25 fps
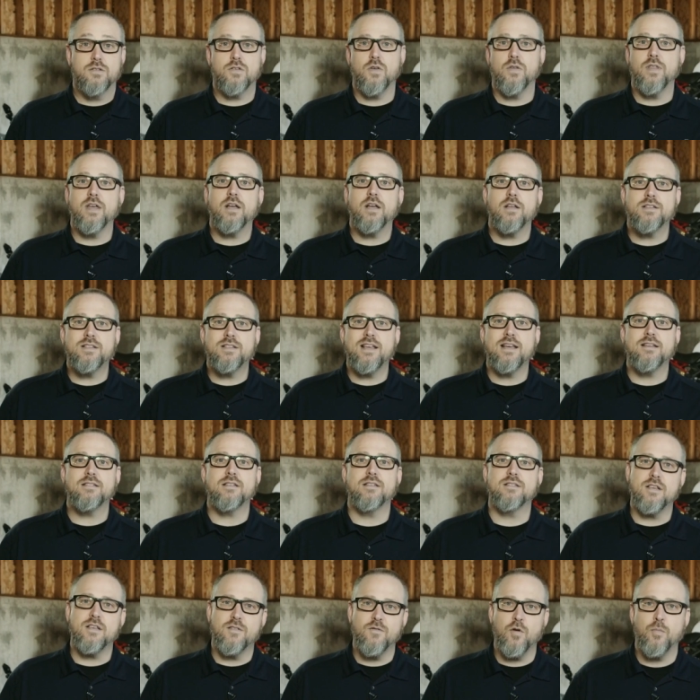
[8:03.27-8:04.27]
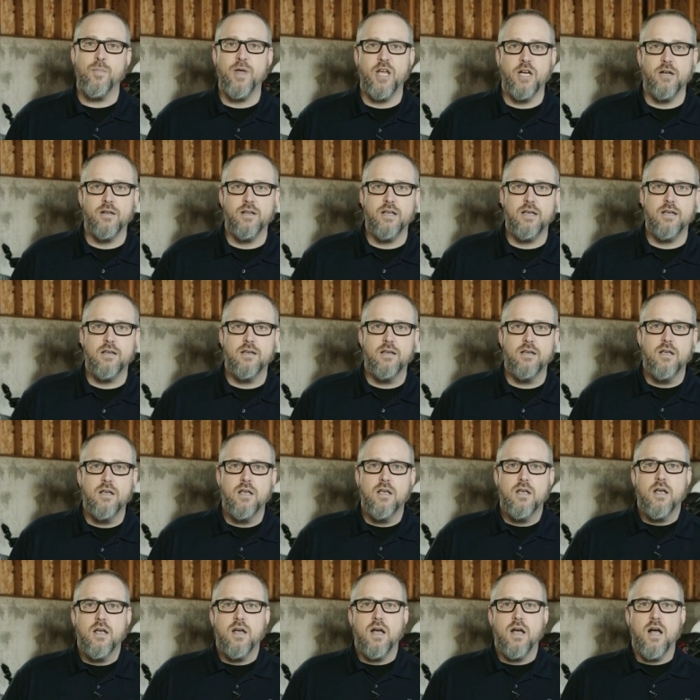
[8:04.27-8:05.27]
they'll assess a civil penalty.
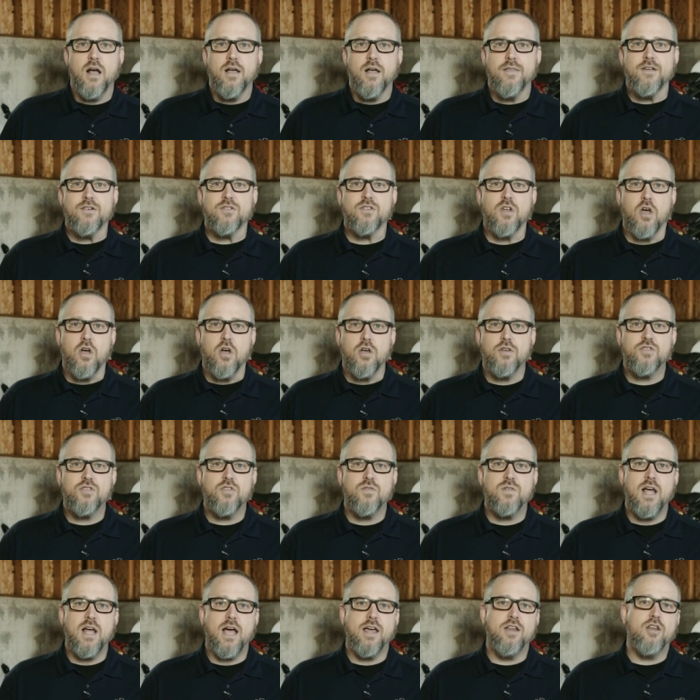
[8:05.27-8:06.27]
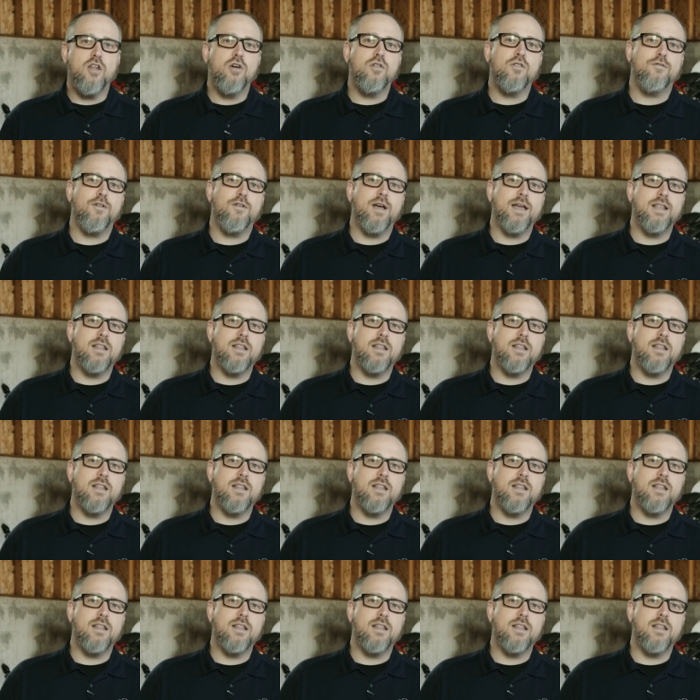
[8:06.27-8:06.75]
There's also not notifying the